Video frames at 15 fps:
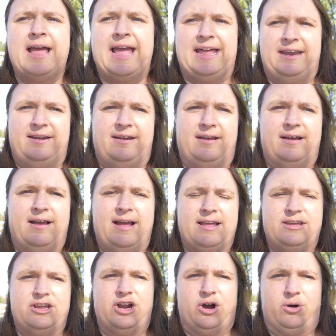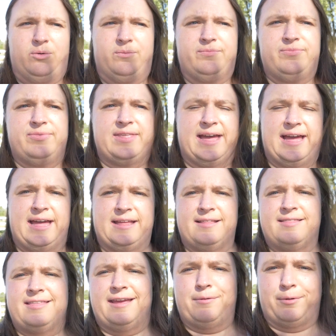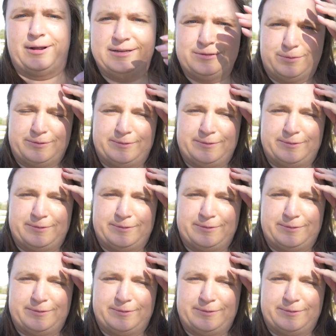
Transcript: and, you know, that they were his